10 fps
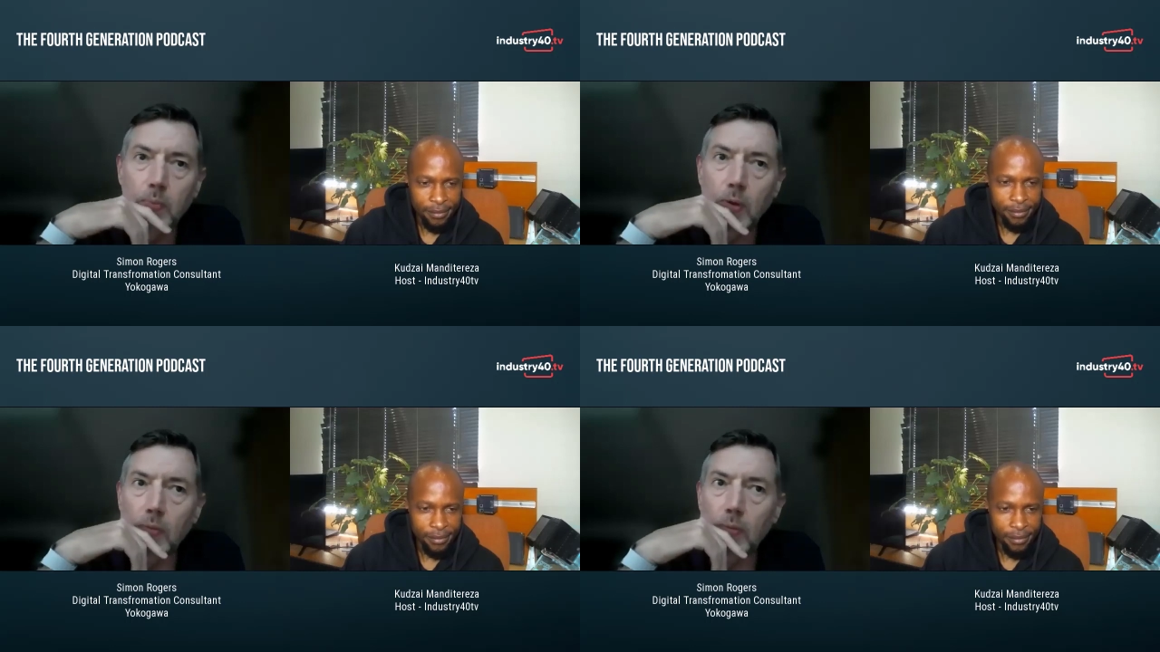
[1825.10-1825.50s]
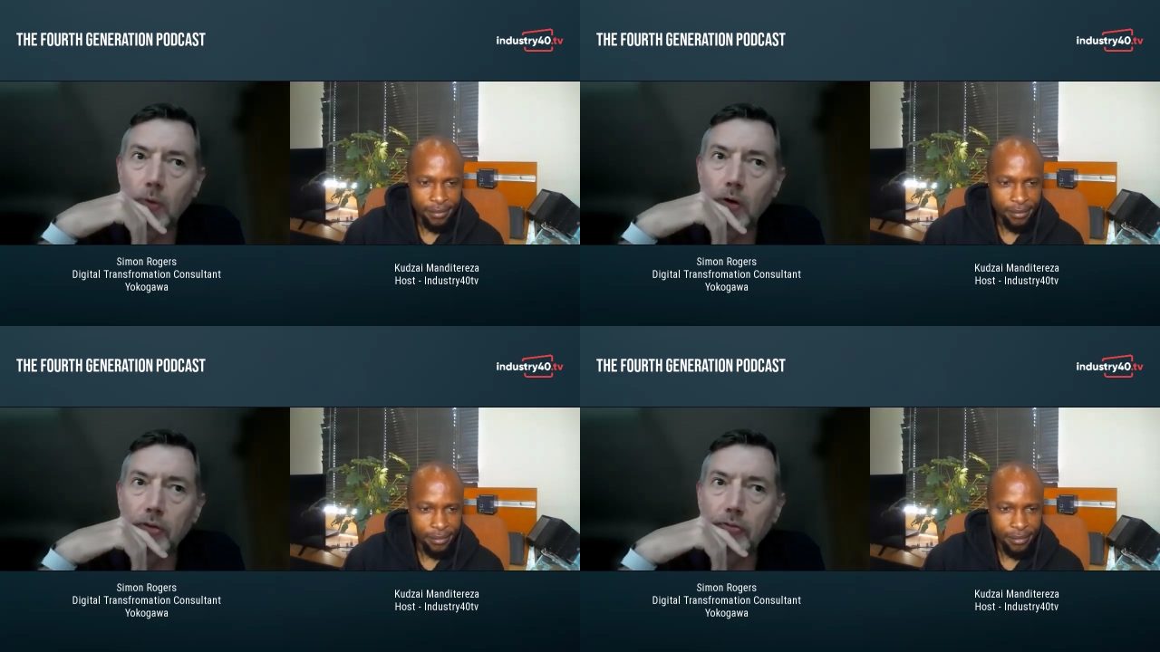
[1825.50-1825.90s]
Speaker 1: what
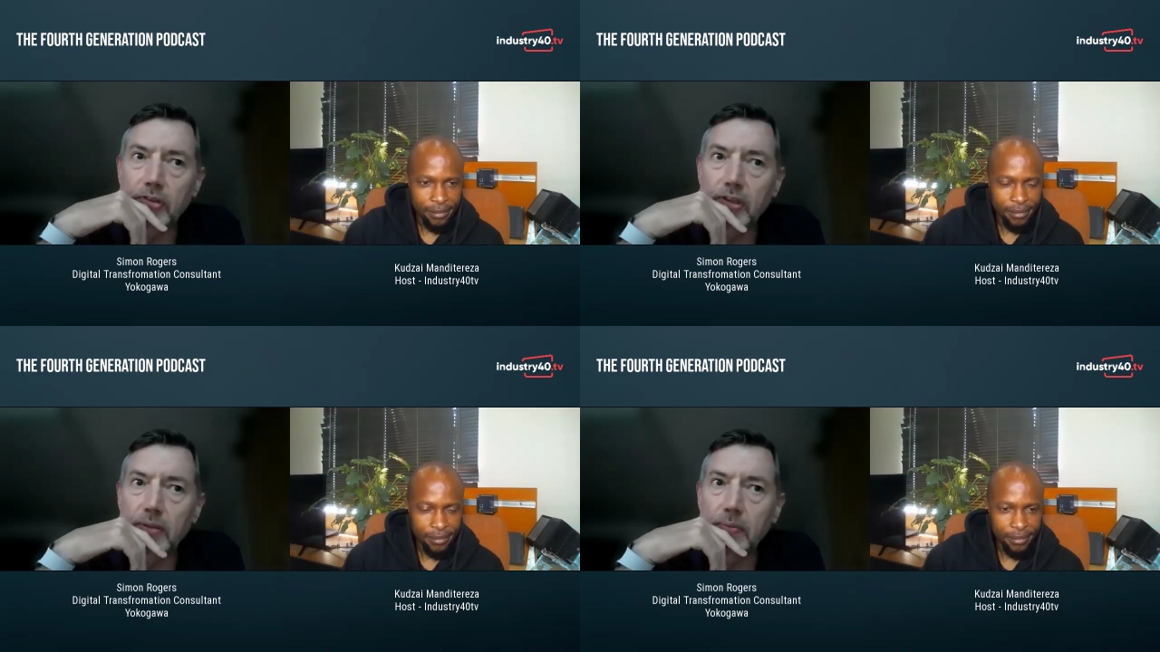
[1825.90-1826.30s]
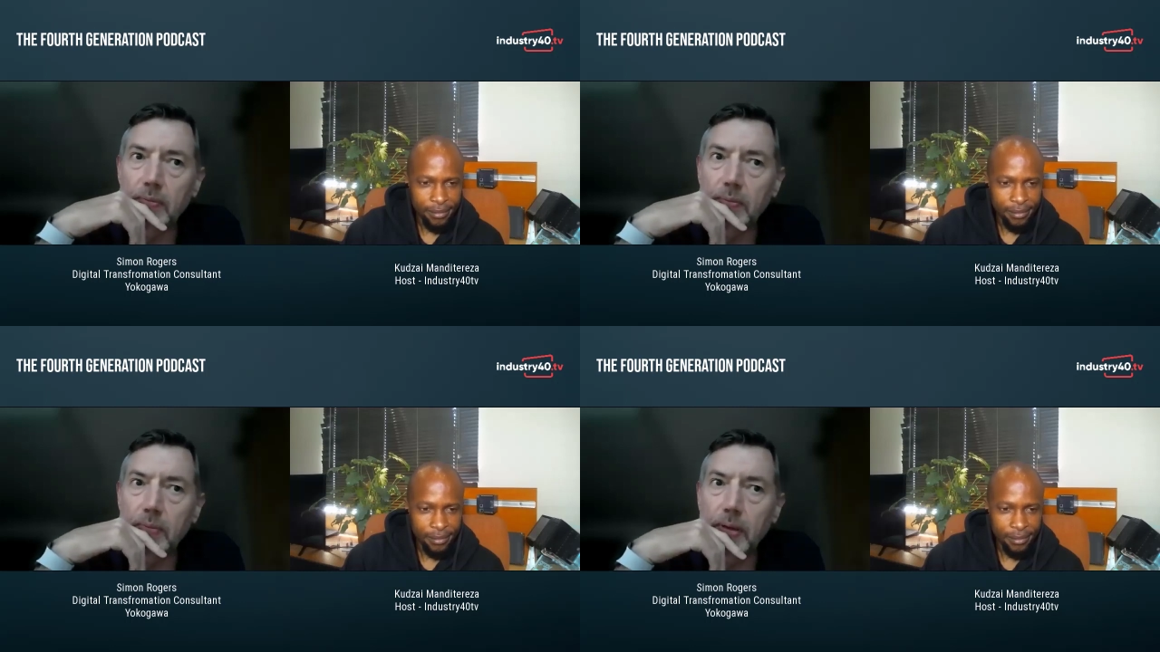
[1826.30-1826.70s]
what you've seen
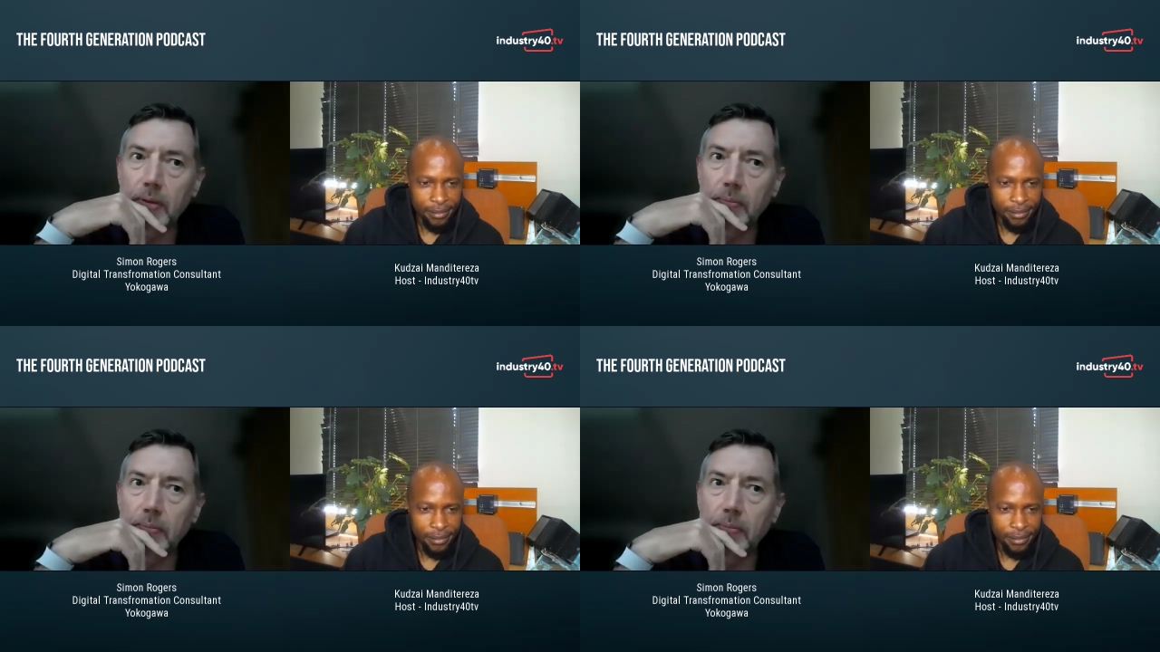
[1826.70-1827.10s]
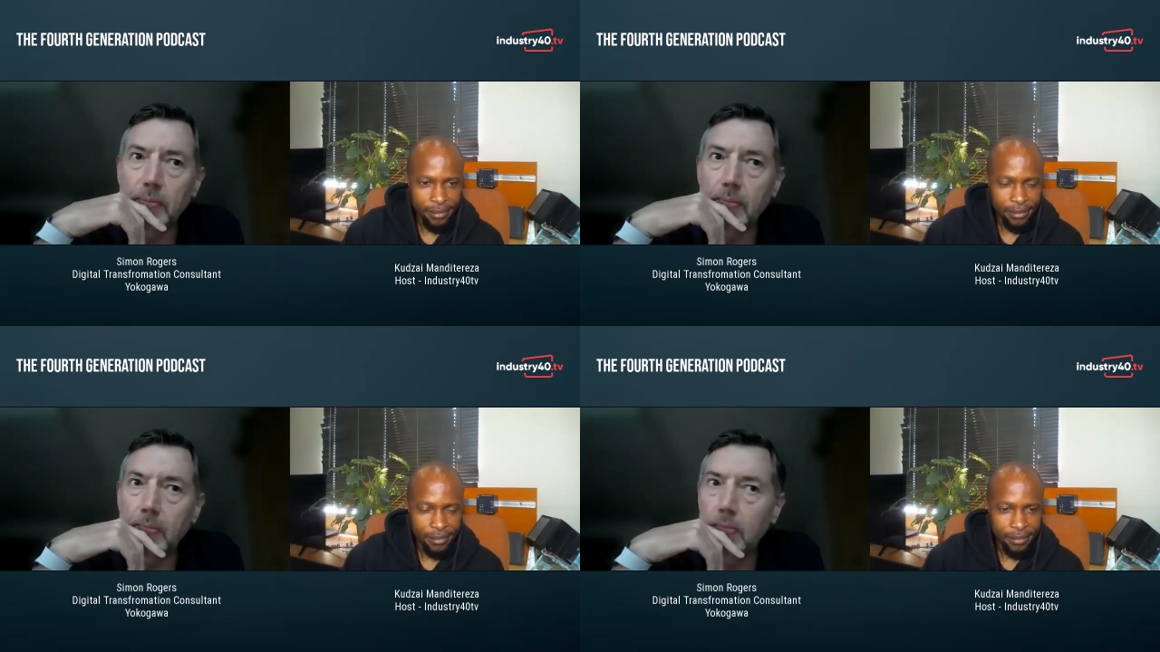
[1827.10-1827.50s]
in
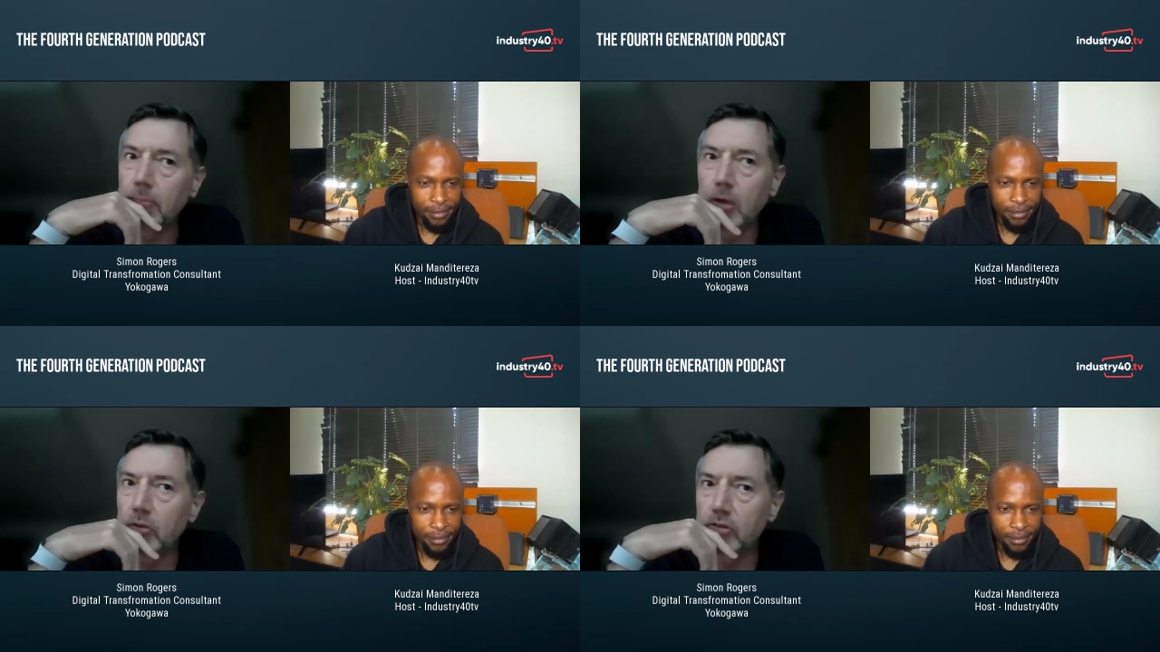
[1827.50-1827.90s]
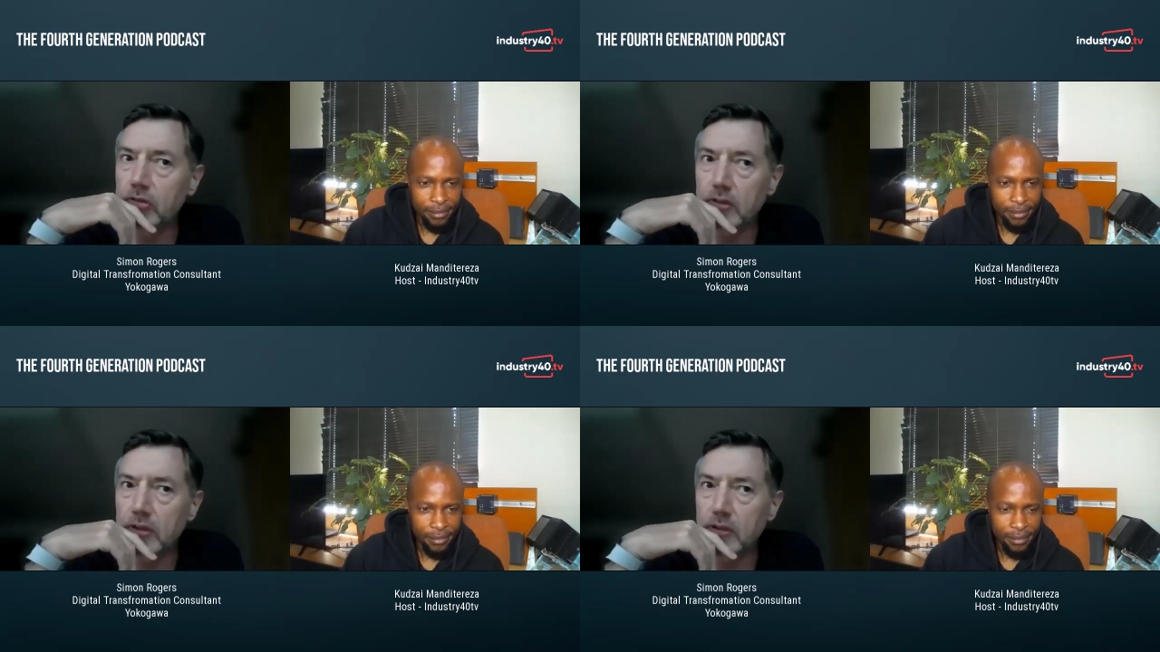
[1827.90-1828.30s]
most